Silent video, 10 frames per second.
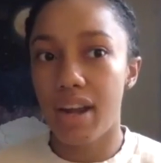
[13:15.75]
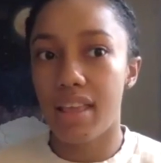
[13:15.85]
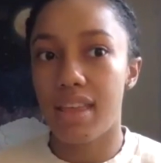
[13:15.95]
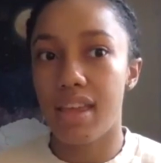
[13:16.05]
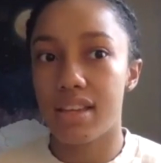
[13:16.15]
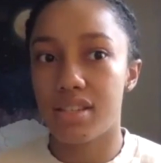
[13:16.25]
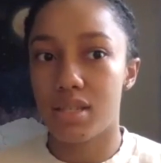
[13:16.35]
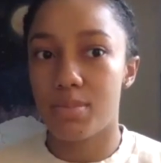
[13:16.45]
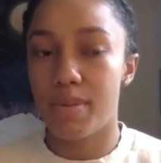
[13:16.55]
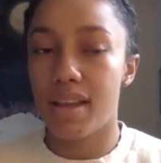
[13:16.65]
And I think it's
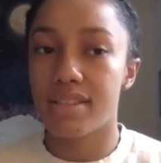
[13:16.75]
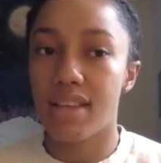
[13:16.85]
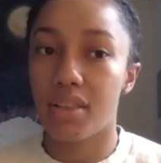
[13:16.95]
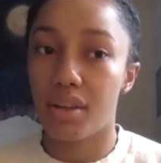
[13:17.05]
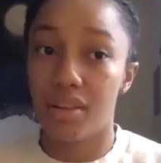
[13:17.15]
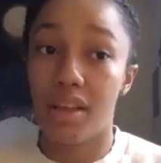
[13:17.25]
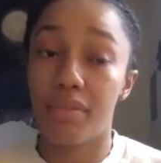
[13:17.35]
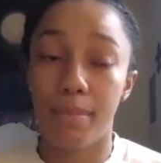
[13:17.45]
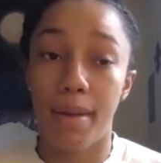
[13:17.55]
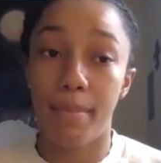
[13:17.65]
just because I learned that
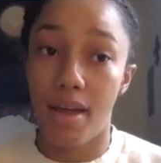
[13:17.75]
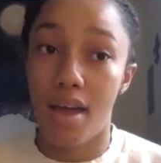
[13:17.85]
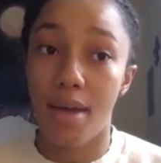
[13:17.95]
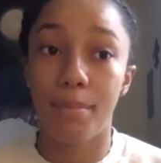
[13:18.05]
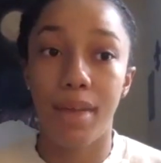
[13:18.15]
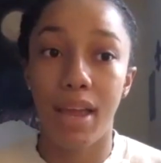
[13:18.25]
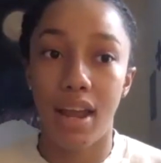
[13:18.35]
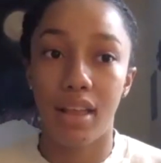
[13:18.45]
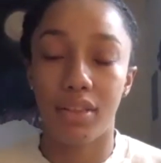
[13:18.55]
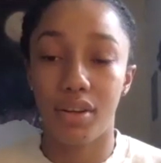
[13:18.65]
from my mom, and
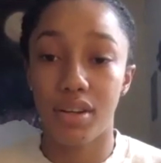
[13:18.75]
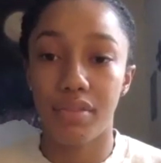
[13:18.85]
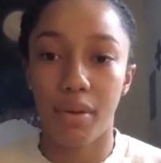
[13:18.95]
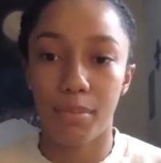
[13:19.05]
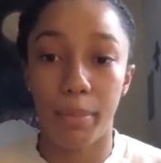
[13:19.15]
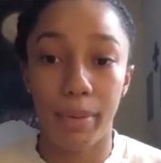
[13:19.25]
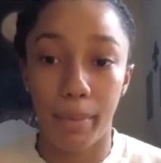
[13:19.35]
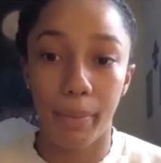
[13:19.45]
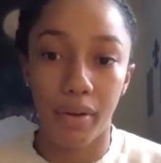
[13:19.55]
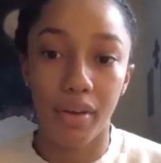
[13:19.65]
I learned it from the
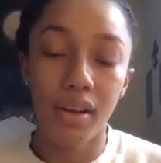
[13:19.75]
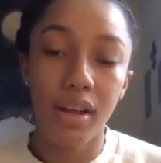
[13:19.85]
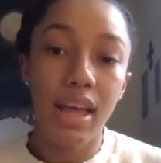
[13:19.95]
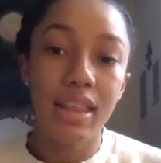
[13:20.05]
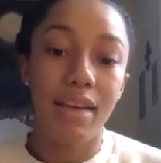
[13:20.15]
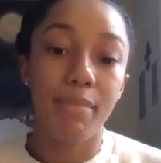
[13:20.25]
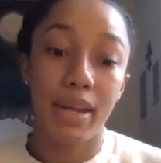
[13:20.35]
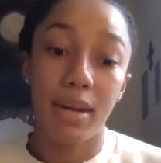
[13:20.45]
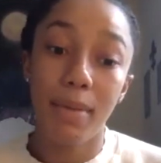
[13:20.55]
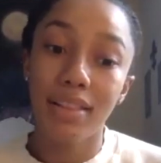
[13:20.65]
people that have
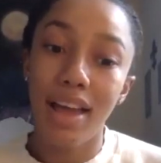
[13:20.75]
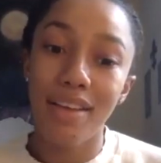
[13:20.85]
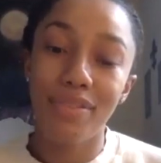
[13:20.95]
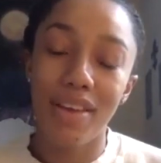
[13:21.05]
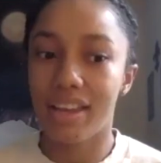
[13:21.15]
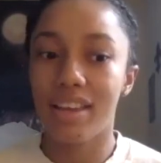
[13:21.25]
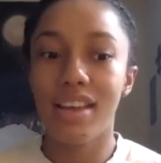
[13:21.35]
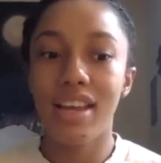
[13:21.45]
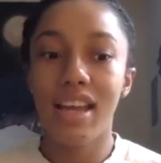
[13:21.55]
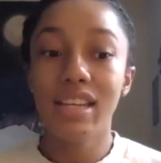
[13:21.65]
been in my life. And
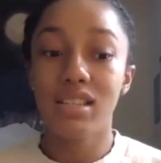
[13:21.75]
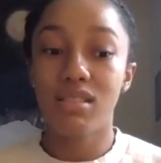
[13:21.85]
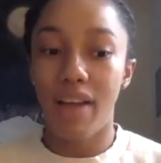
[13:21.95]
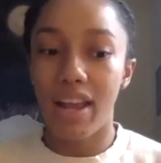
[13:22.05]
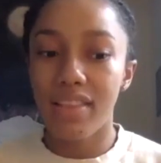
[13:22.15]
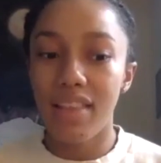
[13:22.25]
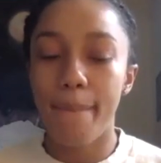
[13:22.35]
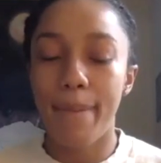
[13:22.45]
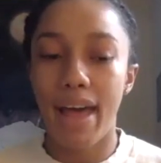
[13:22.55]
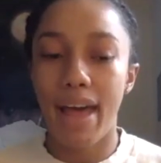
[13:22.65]
just finding
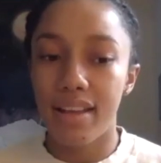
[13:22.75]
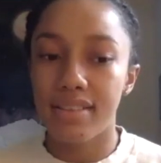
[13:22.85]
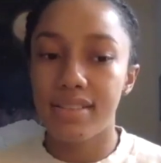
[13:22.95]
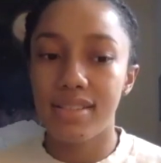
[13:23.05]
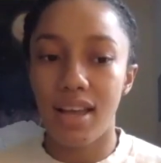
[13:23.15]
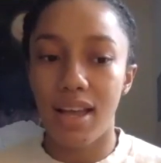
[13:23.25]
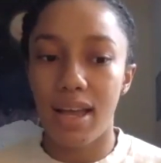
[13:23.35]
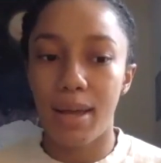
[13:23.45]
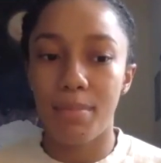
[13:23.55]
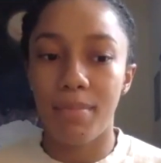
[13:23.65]
that balance
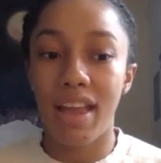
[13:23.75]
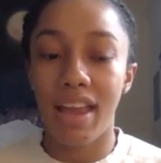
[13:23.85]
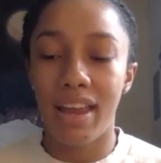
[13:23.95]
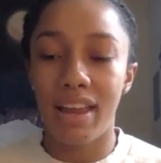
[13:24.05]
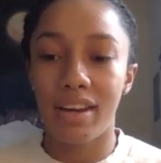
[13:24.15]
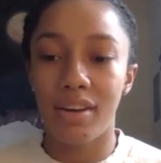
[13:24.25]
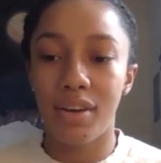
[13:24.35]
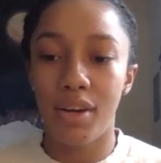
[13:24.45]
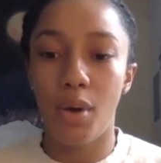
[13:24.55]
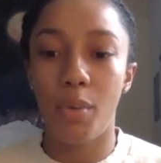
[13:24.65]
and
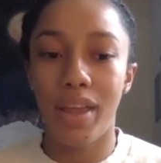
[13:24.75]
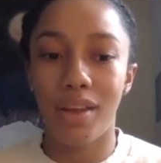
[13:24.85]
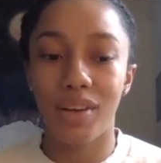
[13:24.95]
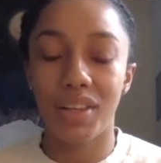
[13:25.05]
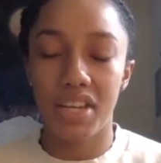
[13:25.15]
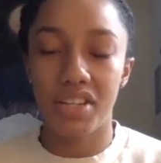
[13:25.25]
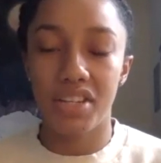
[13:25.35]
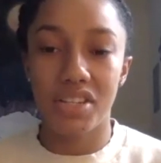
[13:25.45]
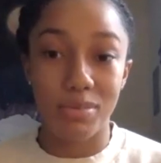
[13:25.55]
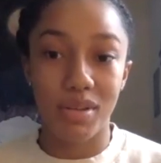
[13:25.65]
knowing
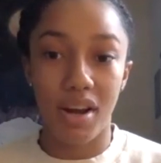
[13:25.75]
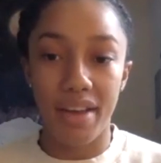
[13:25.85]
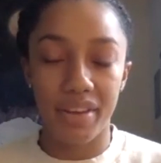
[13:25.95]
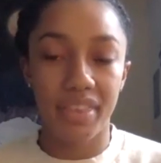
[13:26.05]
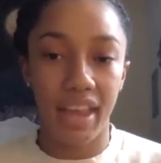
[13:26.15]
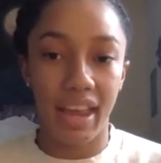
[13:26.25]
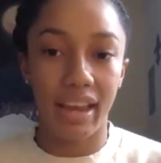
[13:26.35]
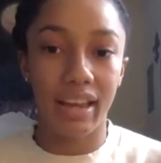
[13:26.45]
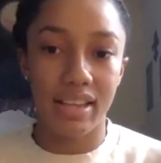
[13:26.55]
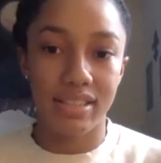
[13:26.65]
relationships are
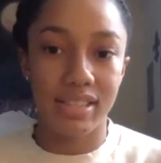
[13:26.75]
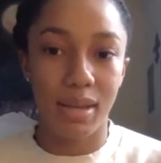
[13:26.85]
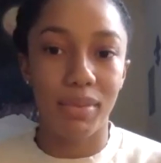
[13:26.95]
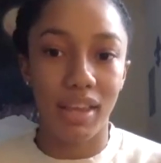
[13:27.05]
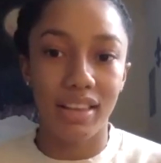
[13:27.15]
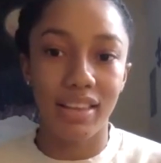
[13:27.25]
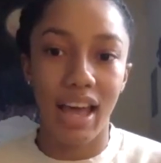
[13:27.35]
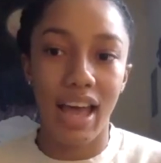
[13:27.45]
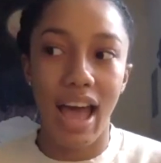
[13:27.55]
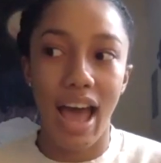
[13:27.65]
everything is something
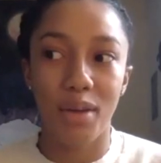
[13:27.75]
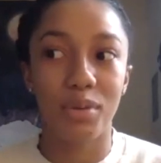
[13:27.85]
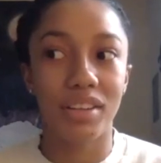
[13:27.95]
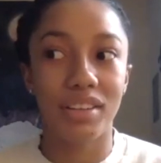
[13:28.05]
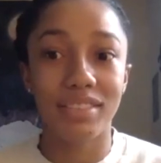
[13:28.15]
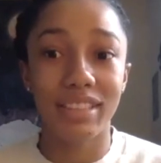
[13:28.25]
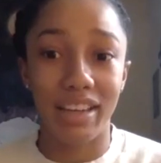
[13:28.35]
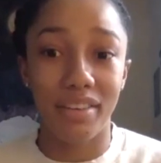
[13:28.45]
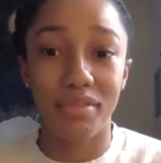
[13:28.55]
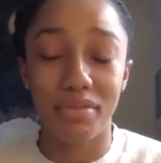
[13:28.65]
that I would
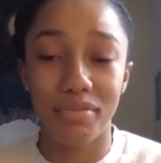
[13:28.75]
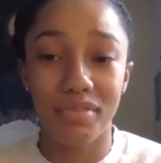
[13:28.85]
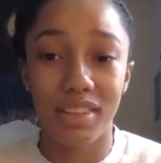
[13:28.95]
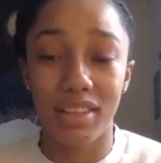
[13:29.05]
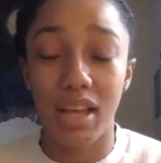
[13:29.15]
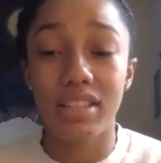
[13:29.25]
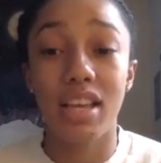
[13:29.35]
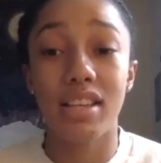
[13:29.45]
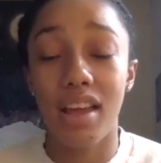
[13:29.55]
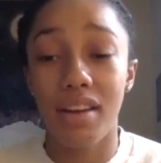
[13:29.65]
give,
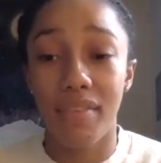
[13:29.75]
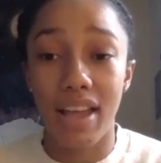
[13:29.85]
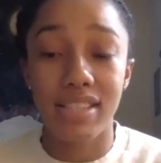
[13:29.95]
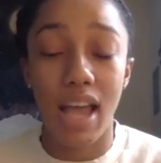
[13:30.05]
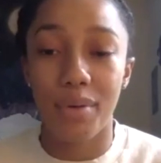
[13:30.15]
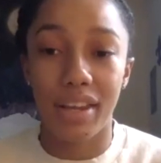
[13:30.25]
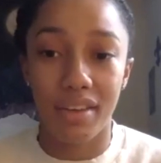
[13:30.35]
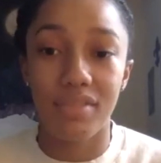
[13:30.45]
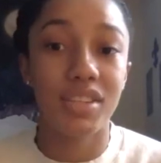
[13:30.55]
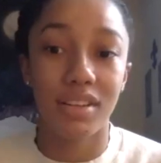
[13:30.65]
an advice I would
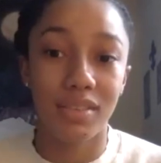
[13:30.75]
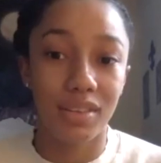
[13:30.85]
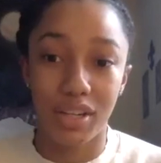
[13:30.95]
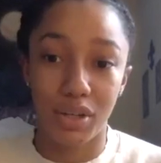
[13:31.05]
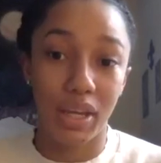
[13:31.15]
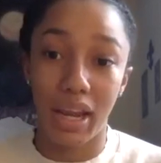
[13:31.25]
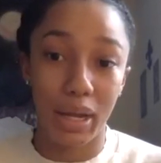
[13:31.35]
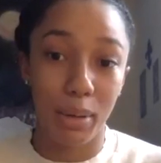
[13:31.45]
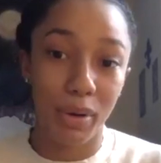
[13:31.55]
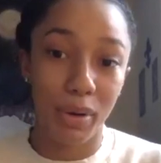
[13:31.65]
give to literally
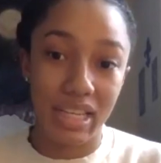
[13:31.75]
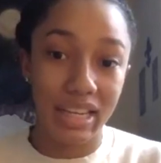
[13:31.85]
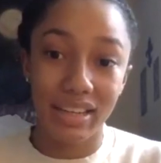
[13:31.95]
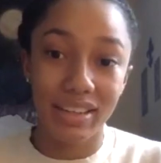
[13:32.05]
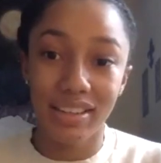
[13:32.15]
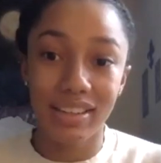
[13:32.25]
any person.